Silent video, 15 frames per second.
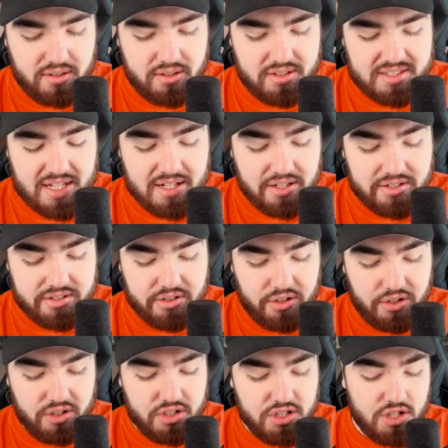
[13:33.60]

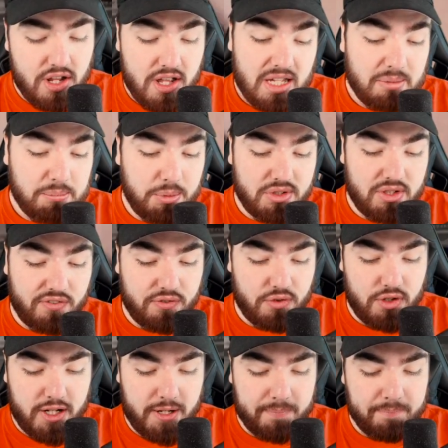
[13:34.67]
Centiskorch,
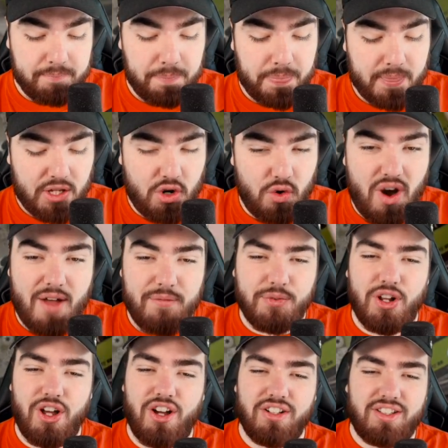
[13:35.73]
Butterfree,
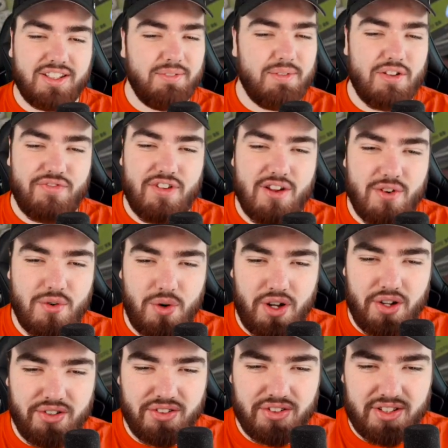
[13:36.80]
Grapploct, my favorite
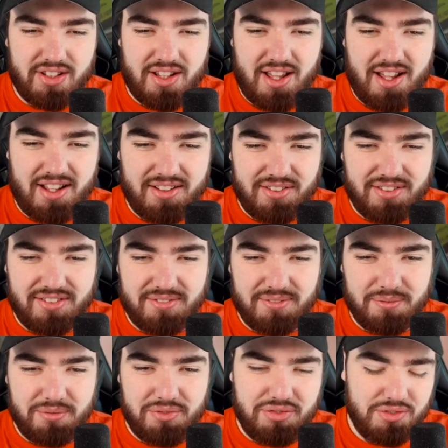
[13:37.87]
one. Look at that.
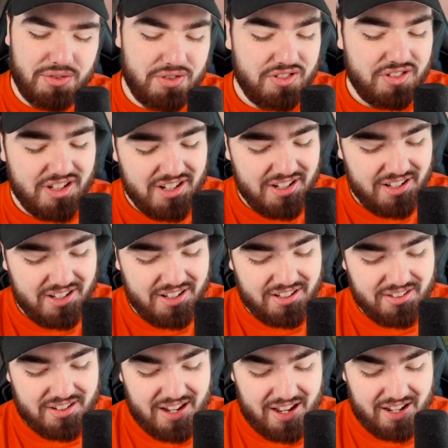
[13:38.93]
Whew,
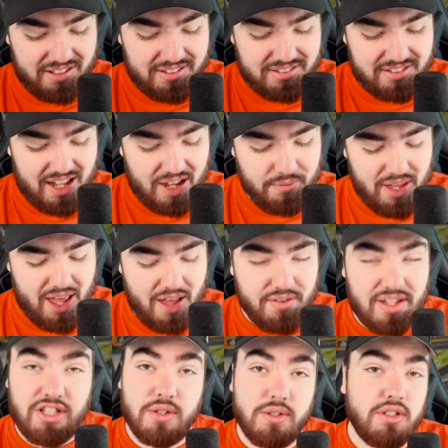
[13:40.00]
nice. And we have,
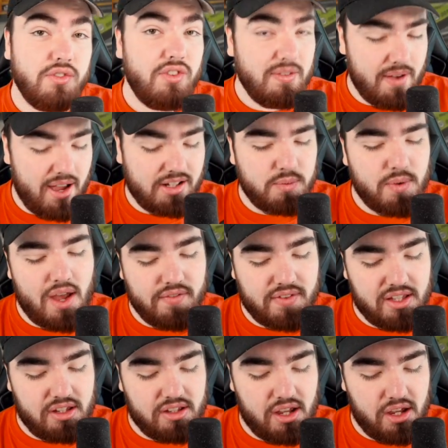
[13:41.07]
in terms of the VMAX, we have
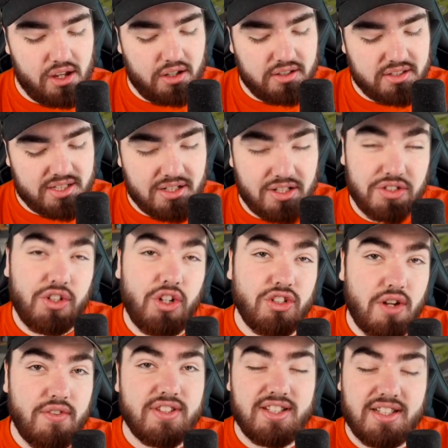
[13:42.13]
the Centiskorch,
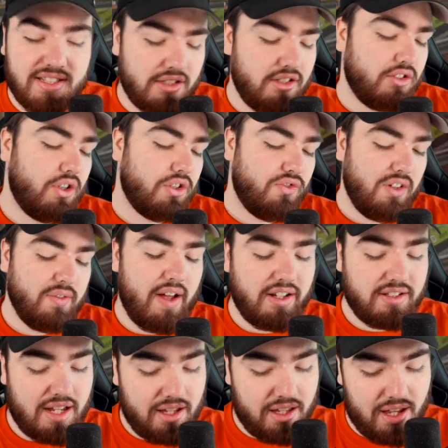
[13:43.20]
obviously, Centiskorch
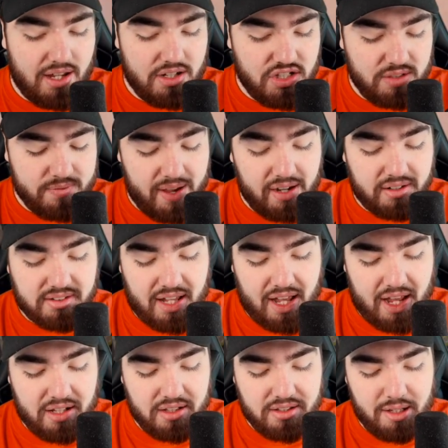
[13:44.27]
VMAX, aka GMAX,
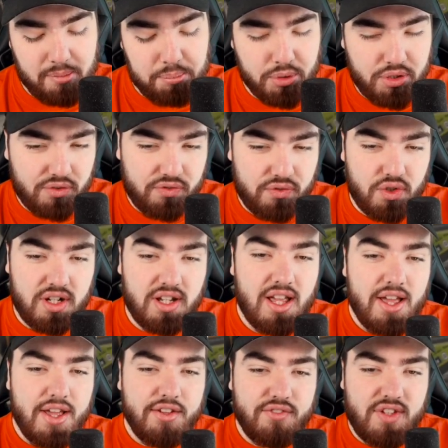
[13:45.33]
and the Butterfree
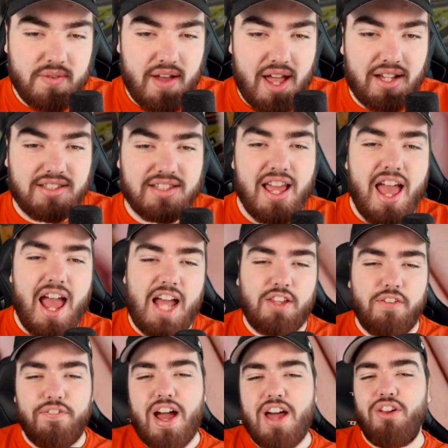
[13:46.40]
VMAX. And
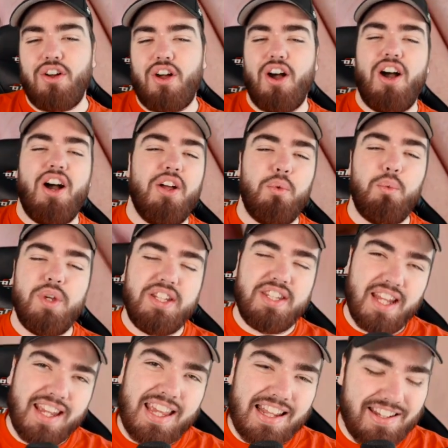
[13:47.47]
the final card, we
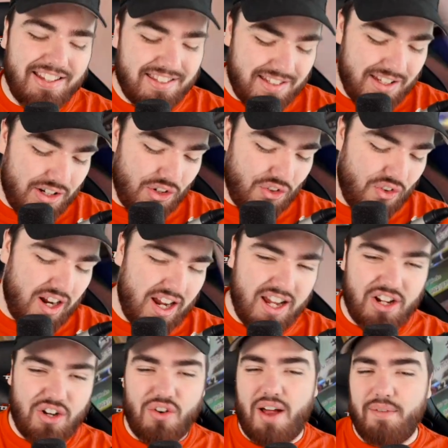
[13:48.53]
did get the secret
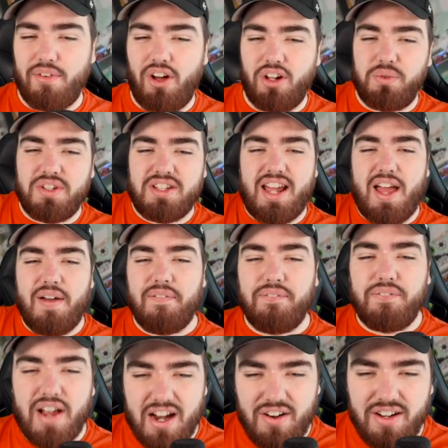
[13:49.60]
rare Grapploct, which I am
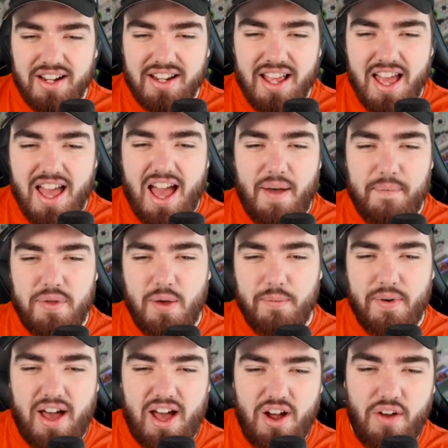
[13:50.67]
very happy
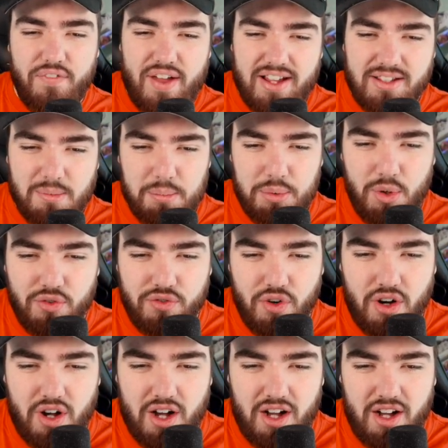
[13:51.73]
about. That is a beautiful
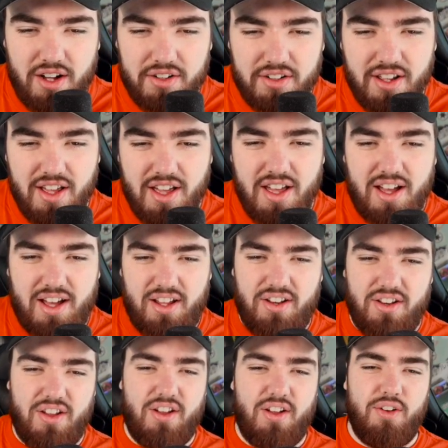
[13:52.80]
card.
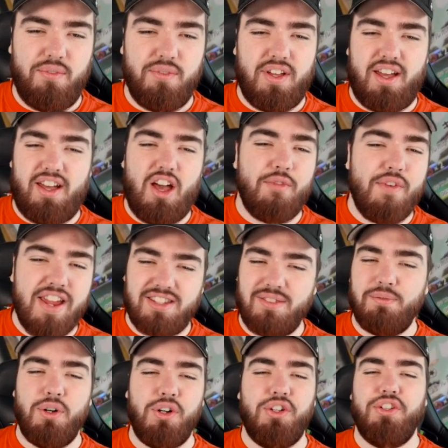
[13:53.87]
And yeah,
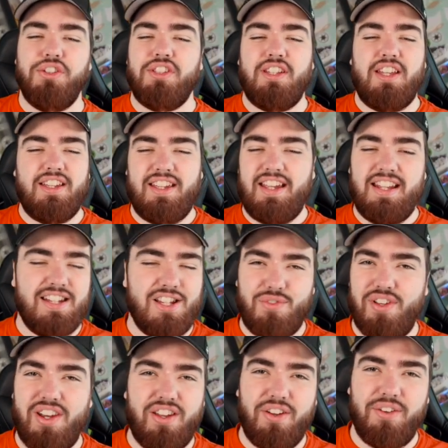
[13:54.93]
amazing pulls in this
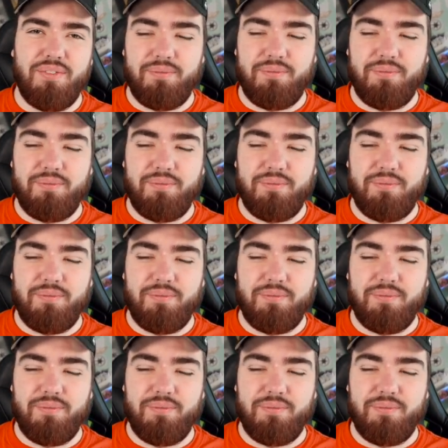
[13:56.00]
video.